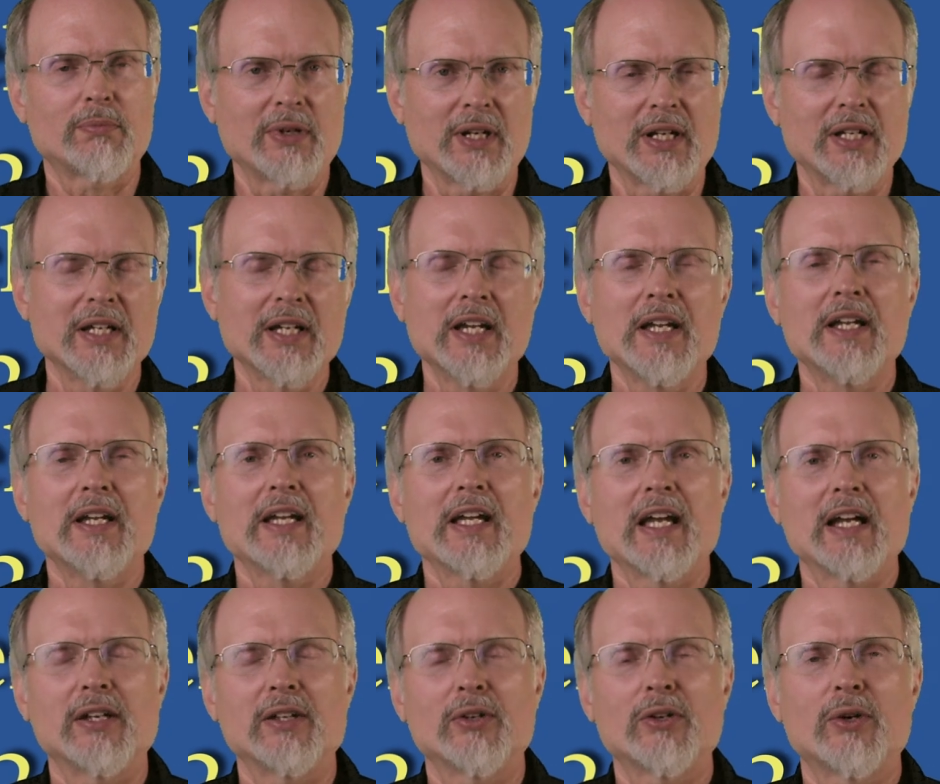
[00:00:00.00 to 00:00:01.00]
be.
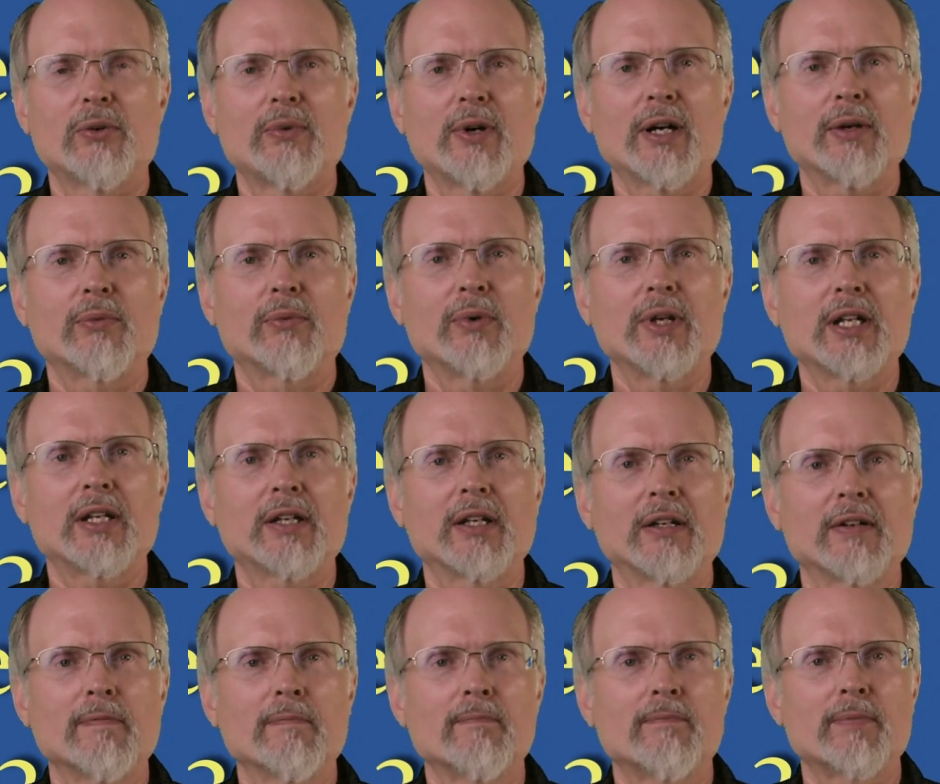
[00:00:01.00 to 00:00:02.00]
And you know what? We
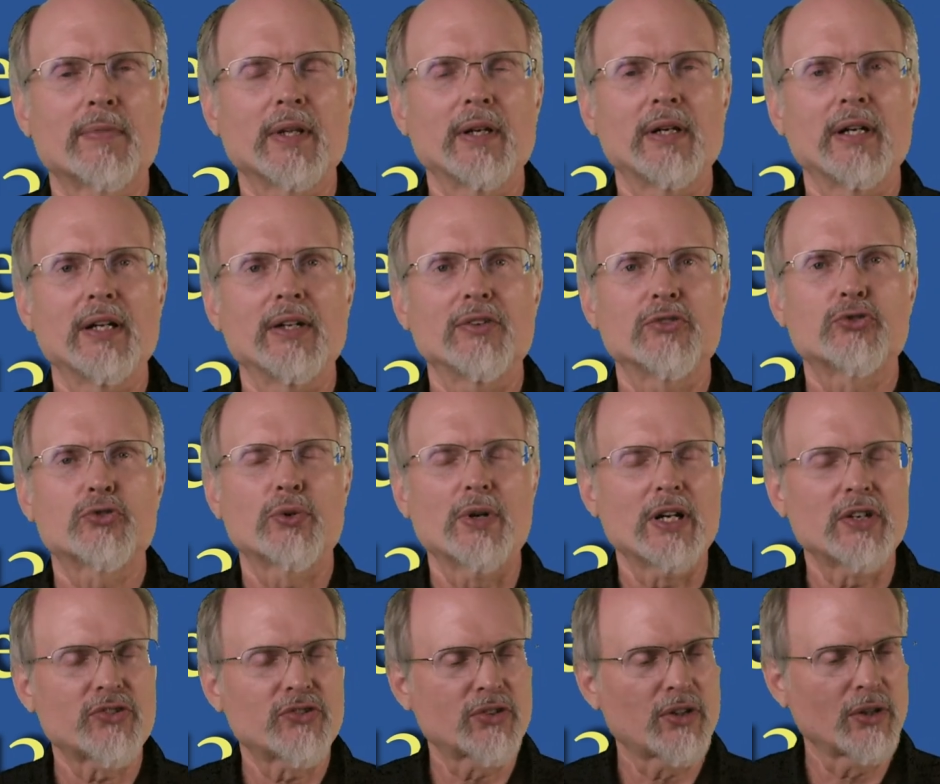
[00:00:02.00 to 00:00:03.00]
can uh,
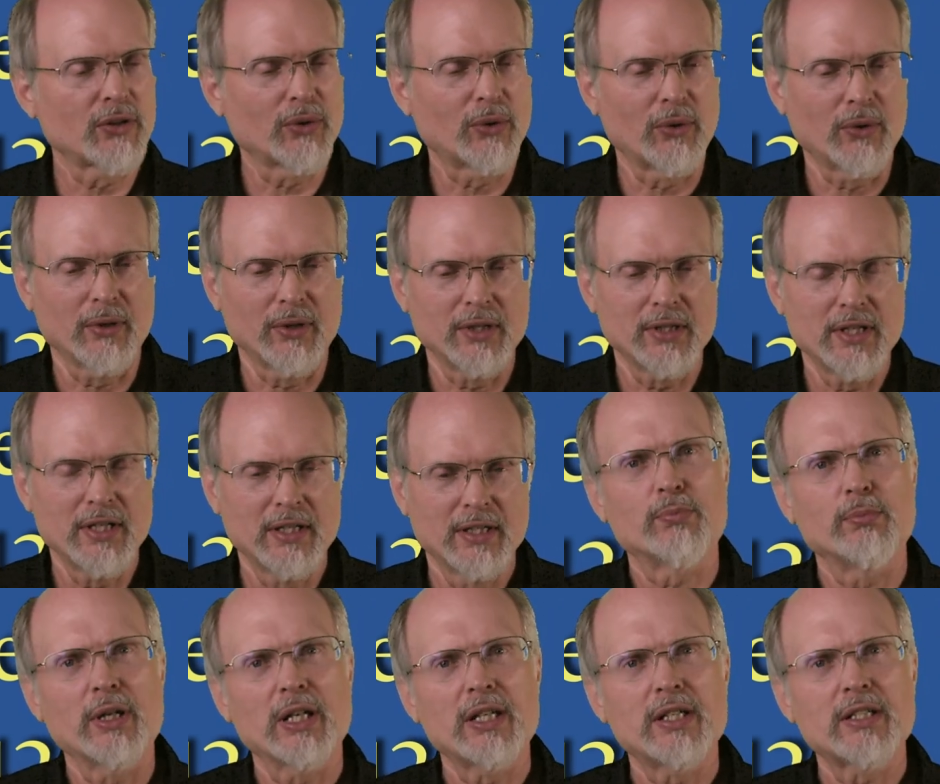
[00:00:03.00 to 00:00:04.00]
trust the Lord.
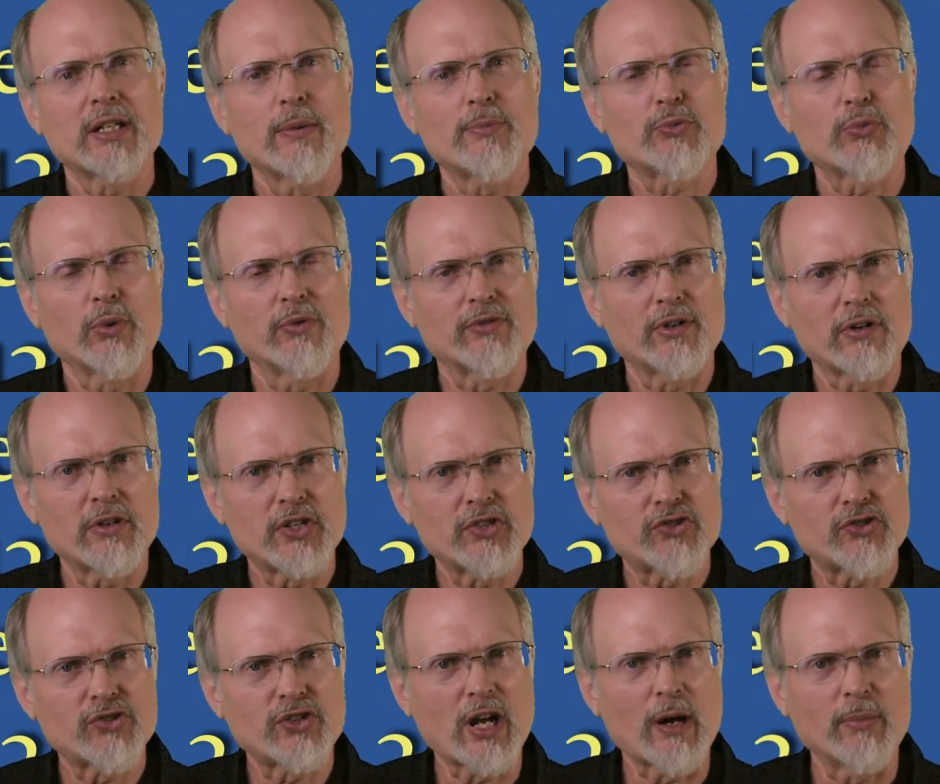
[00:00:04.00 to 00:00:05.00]
Many times we're very
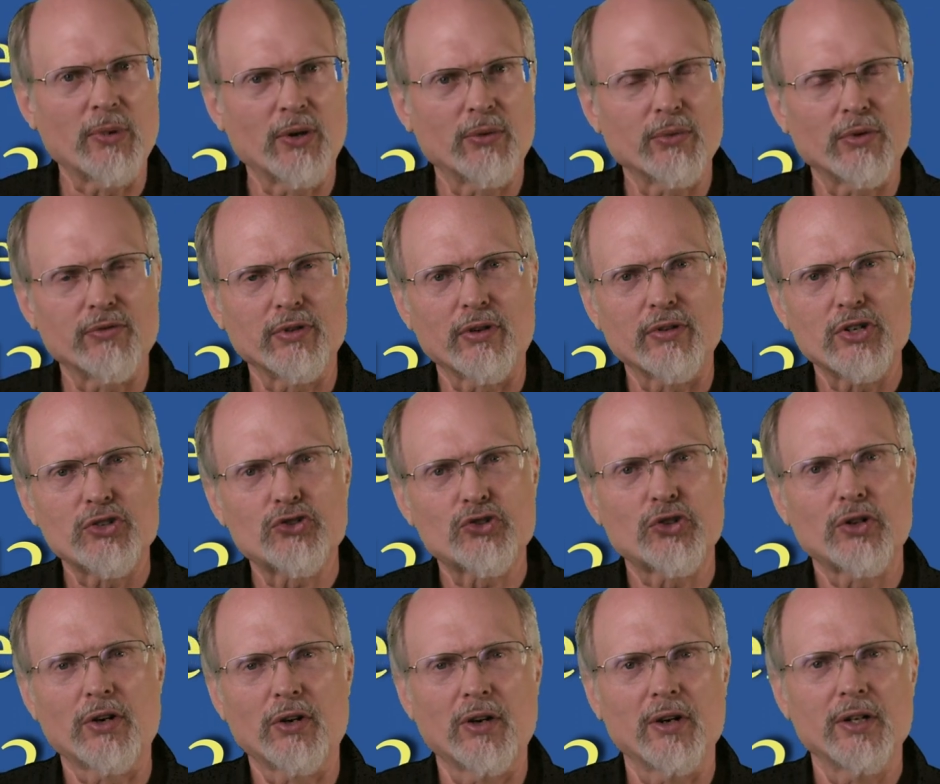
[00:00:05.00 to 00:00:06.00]
stubborn. We're very
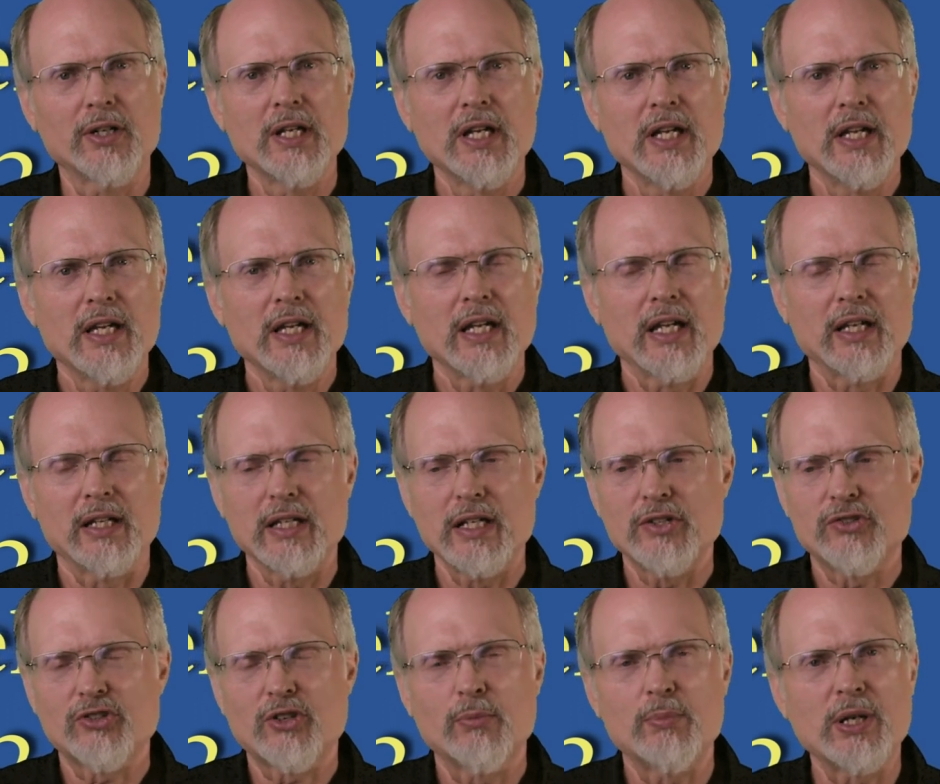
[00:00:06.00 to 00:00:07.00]
sure it
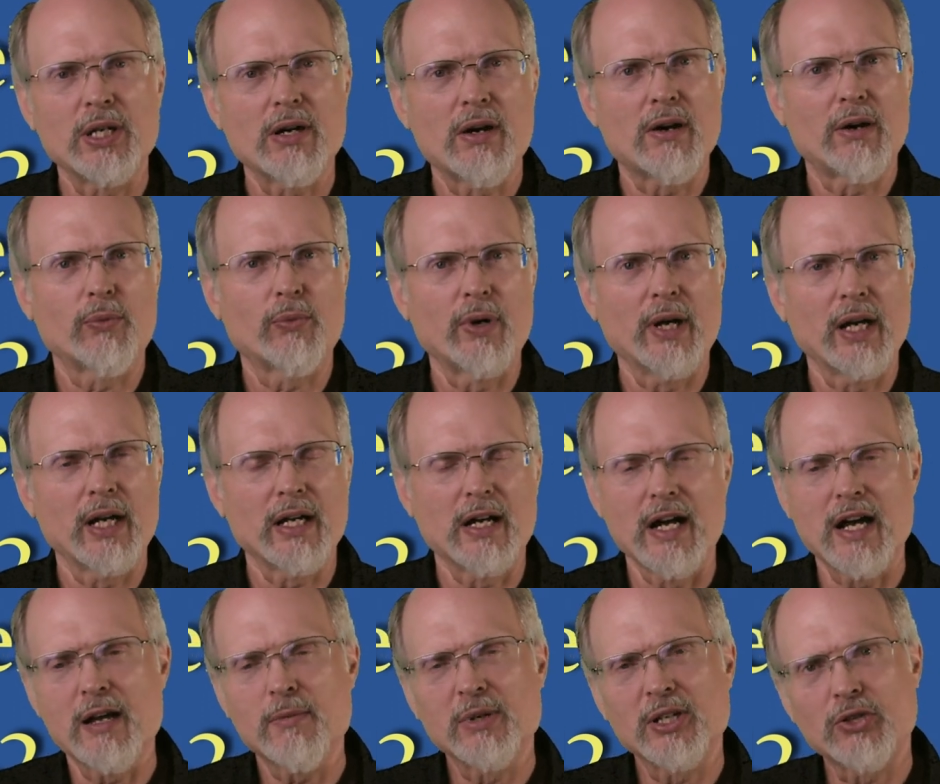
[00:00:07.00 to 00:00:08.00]
needs to be our way.
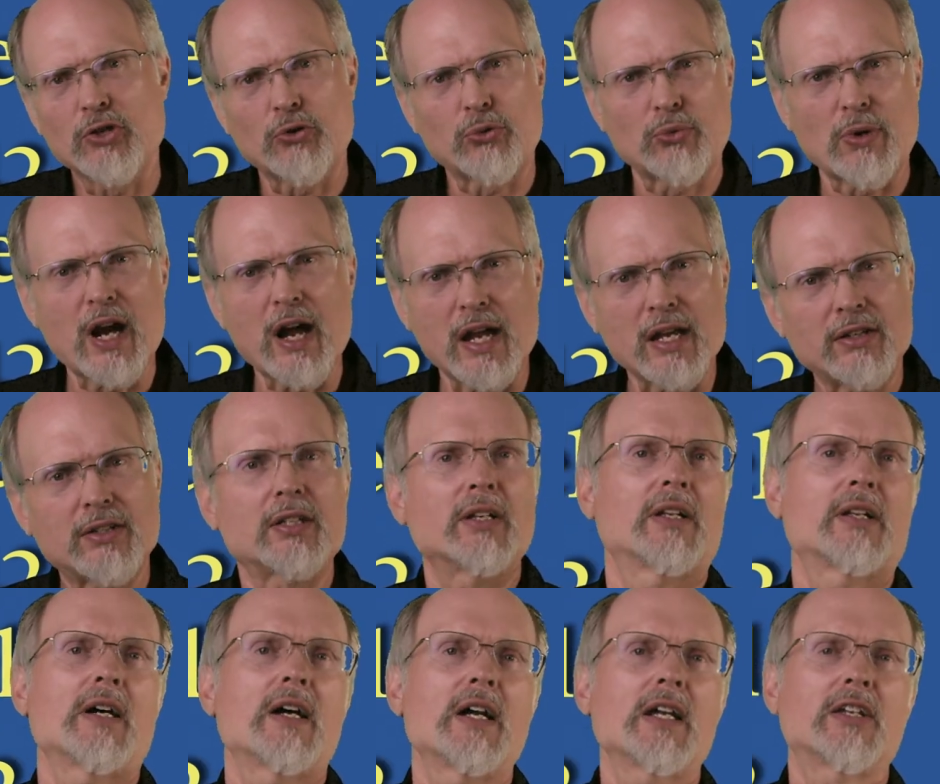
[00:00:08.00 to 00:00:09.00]
I'm in the right,
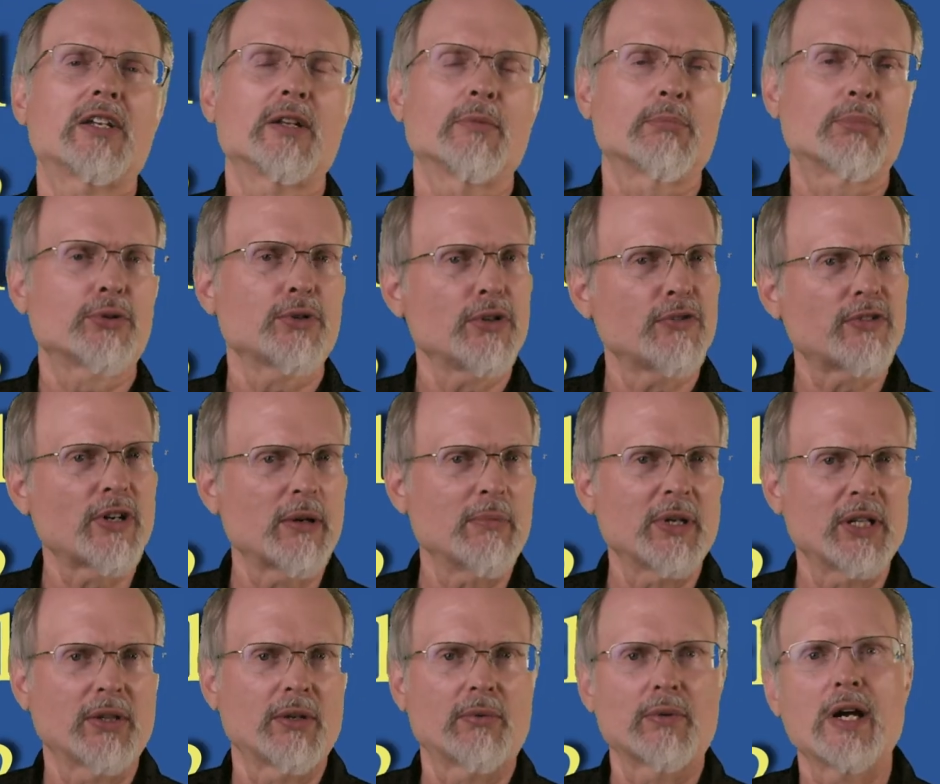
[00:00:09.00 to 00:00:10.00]
and I can prove I'm
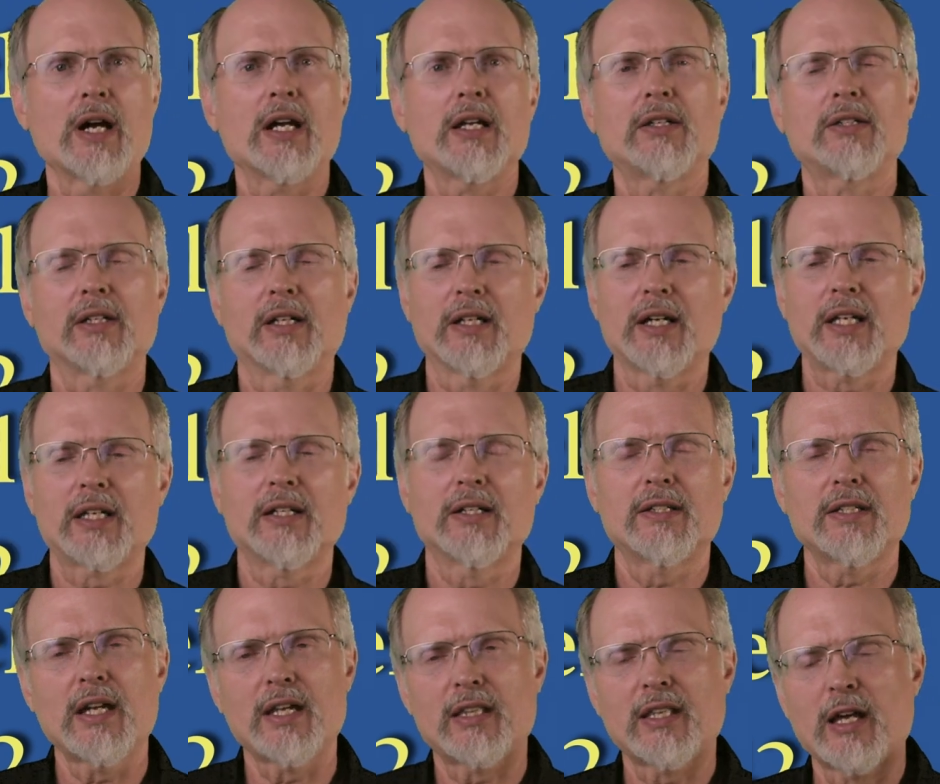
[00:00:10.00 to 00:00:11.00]
in the right, and I can
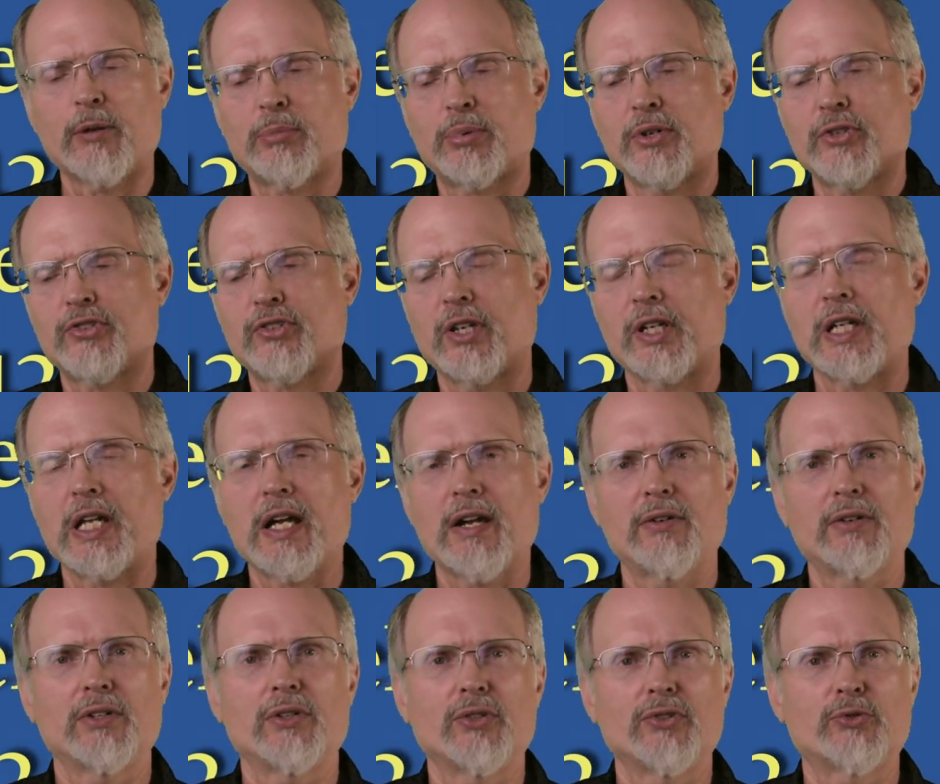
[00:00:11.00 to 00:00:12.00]
take that person
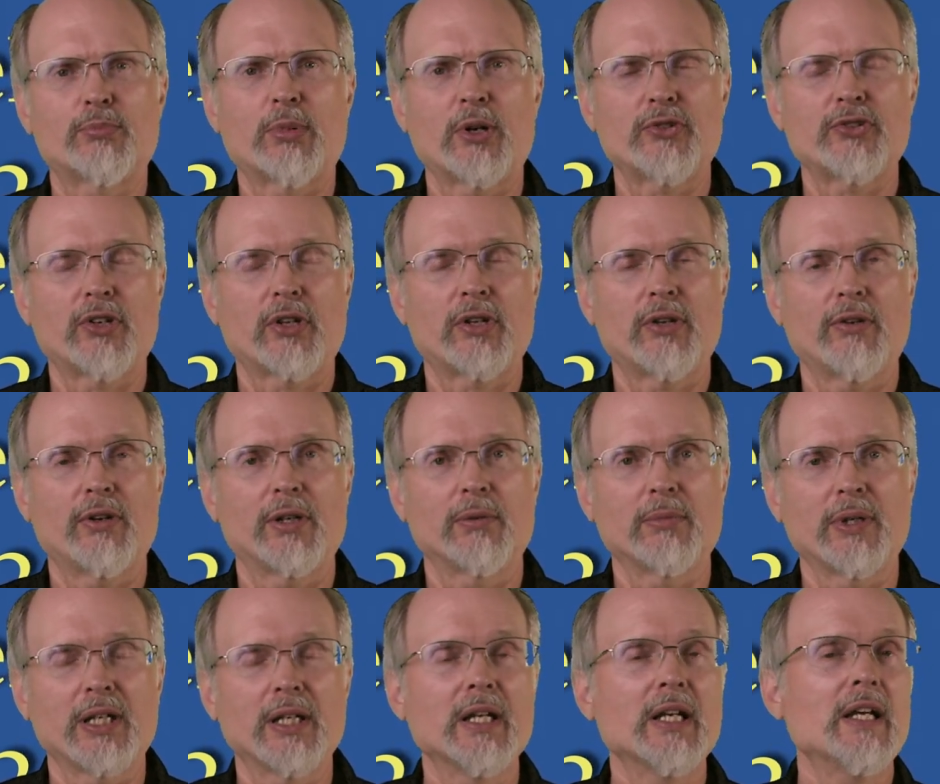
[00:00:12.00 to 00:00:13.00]
down who's persecuting
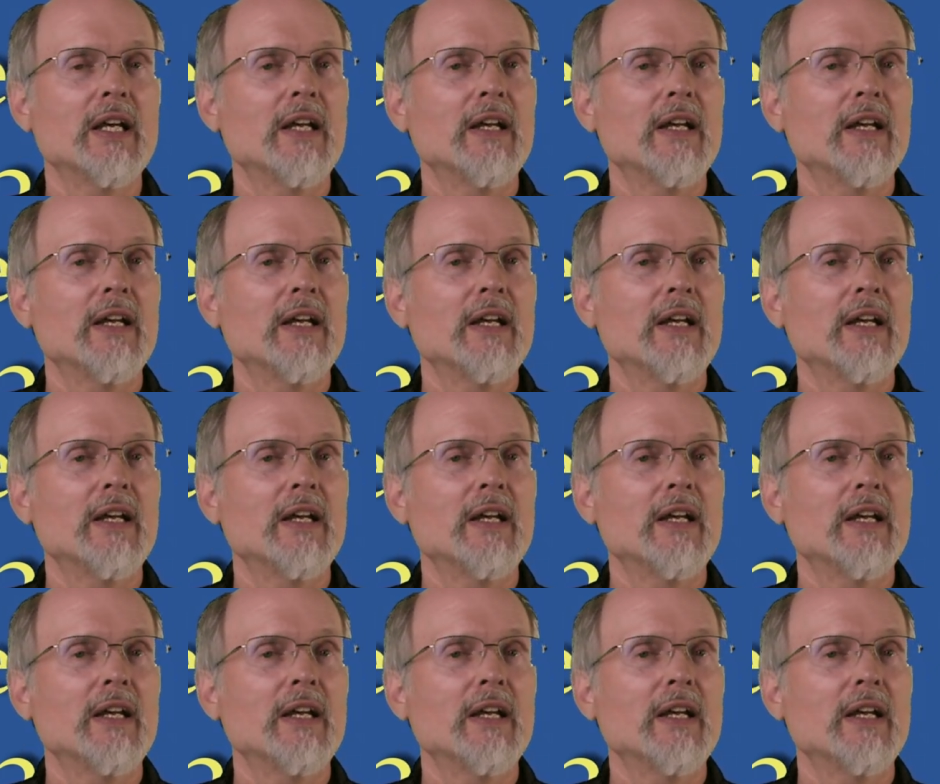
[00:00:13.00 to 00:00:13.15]
me.